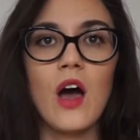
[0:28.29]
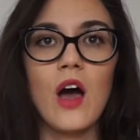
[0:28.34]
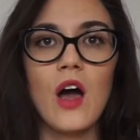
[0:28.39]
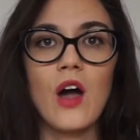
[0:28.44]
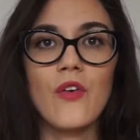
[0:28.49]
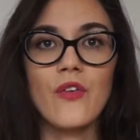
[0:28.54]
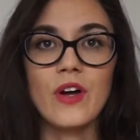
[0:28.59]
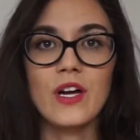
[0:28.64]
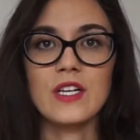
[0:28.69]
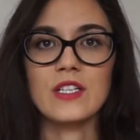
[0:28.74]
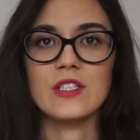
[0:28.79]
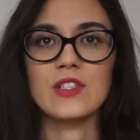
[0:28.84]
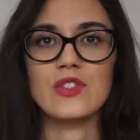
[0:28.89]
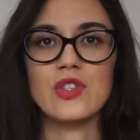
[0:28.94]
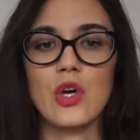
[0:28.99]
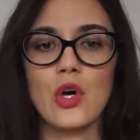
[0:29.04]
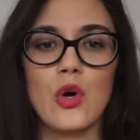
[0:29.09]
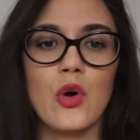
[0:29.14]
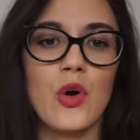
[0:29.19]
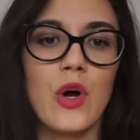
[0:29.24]
Alright,
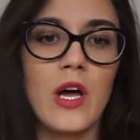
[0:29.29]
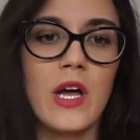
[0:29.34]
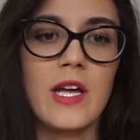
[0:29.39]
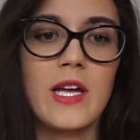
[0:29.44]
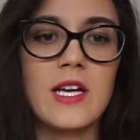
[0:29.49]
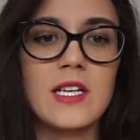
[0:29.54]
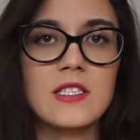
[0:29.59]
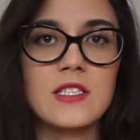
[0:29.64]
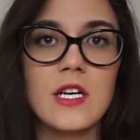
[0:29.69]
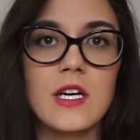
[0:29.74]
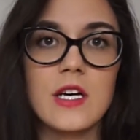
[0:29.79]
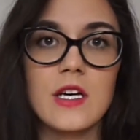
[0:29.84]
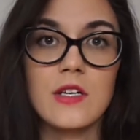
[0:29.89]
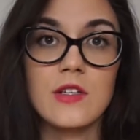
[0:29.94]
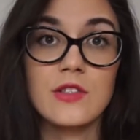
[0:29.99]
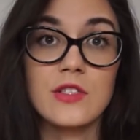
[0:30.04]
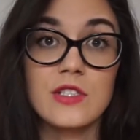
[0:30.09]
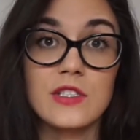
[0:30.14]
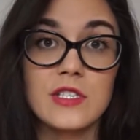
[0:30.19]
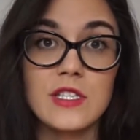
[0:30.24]
so I guess
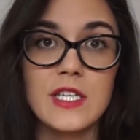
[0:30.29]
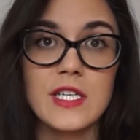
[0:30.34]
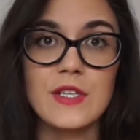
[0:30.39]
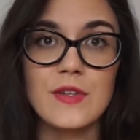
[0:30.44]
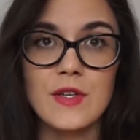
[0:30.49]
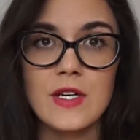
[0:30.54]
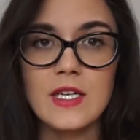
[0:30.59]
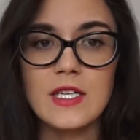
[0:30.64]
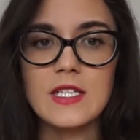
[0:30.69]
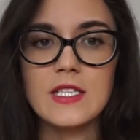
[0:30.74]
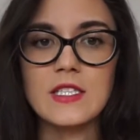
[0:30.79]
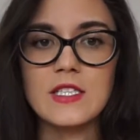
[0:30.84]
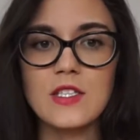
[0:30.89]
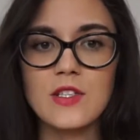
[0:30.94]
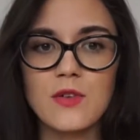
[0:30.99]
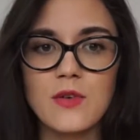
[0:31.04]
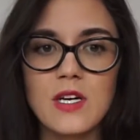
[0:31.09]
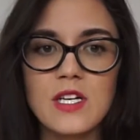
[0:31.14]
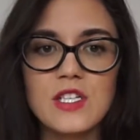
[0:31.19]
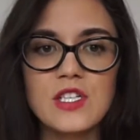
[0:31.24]
I'll just get right
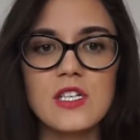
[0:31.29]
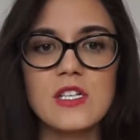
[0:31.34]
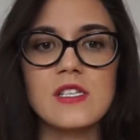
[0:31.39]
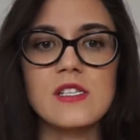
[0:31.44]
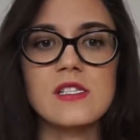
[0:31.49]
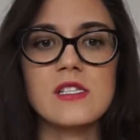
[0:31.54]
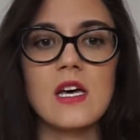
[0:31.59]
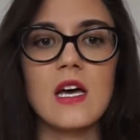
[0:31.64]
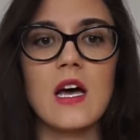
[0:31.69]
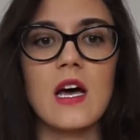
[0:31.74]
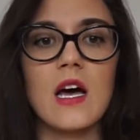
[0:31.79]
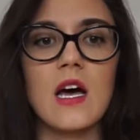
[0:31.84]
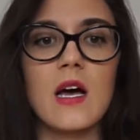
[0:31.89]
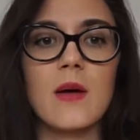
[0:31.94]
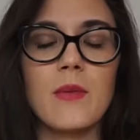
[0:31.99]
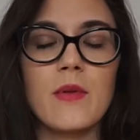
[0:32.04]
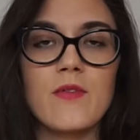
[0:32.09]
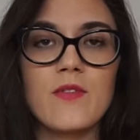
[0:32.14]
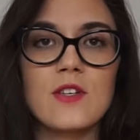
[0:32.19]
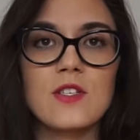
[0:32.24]
into the questions.
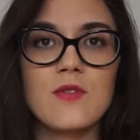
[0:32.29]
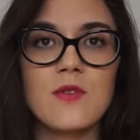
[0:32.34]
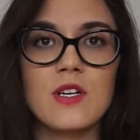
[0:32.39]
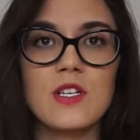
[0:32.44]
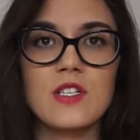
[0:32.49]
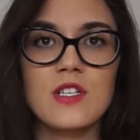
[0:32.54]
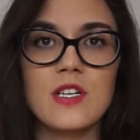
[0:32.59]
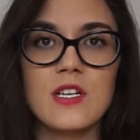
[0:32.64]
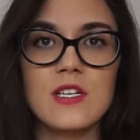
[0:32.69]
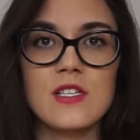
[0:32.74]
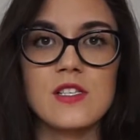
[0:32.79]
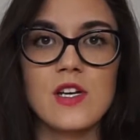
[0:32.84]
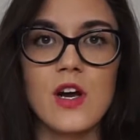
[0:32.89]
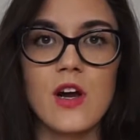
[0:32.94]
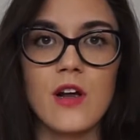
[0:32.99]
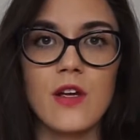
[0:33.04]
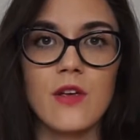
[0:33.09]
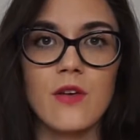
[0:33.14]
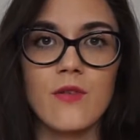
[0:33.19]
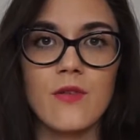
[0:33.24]
The first question is,
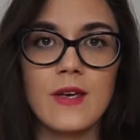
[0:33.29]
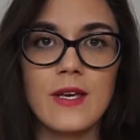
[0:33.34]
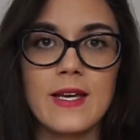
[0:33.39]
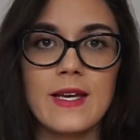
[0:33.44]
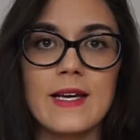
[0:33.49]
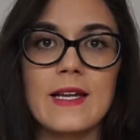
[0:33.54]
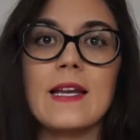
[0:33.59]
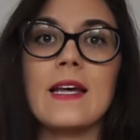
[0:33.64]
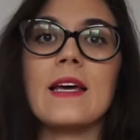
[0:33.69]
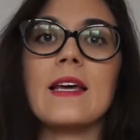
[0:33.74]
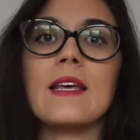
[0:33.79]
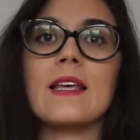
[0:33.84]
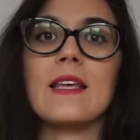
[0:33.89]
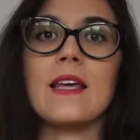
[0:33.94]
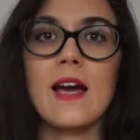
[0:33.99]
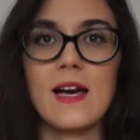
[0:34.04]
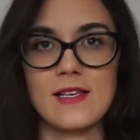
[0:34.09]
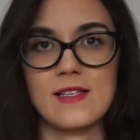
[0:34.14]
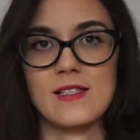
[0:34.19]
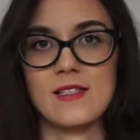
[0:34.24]
are you vegan?
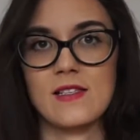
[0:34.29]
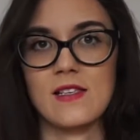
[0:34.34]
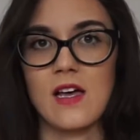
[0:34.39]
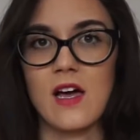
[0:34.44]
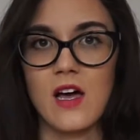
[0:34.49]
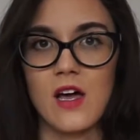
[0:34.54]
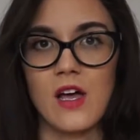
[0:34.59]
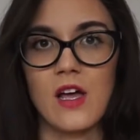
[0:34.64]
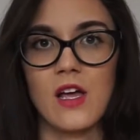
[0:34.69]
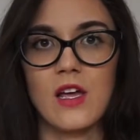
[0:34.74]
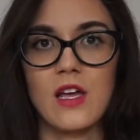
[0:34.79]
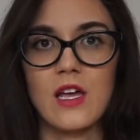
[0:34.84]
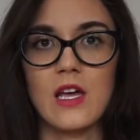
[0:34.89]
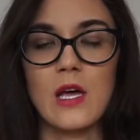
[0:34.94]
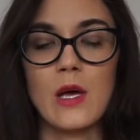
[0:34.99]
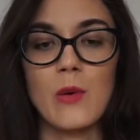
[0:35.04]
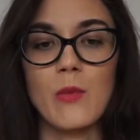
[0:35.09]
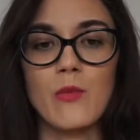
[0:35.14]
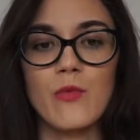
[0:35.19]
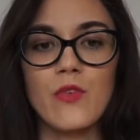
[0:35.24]
Yes, I
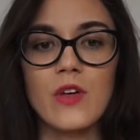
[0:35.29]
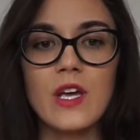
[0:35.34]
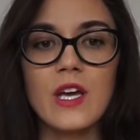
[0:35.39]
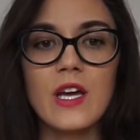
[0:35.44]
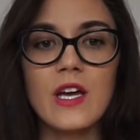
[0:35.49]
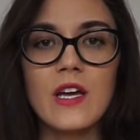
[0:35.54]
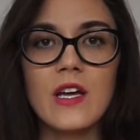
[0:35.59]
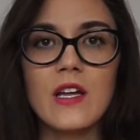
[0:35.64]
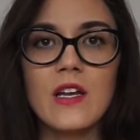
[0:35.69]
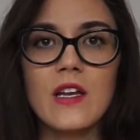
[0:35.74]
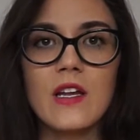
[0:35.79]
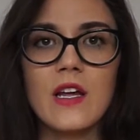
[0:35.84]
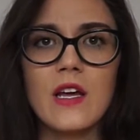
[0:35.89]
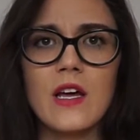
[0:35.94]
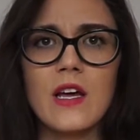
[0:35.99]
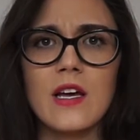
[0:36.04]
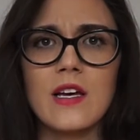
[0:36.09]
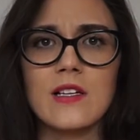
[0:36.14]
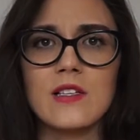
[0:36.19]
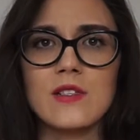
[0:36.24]
am vegan,
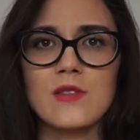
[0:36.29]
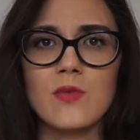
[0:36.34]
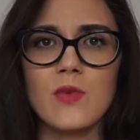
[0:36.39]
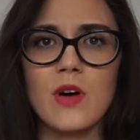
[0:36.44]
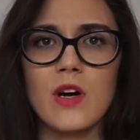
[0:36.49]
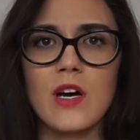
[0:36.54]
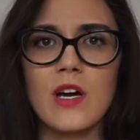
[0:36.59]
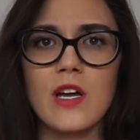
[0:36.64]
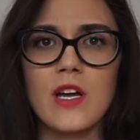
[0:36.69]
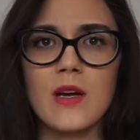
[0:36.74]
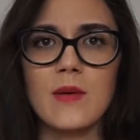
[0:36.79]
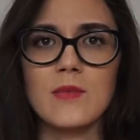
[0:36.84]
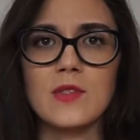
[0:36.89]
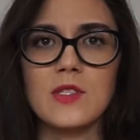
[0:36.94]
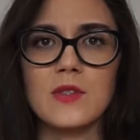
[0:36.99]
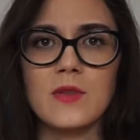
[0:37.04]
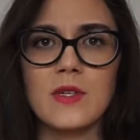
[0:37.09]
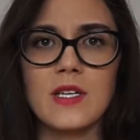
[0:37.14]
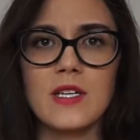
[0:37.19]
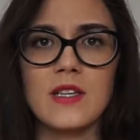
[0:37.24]
hence why I'm
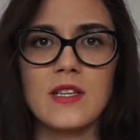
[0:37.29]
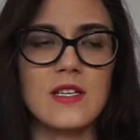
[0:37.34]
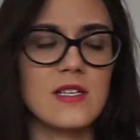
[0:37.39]
doing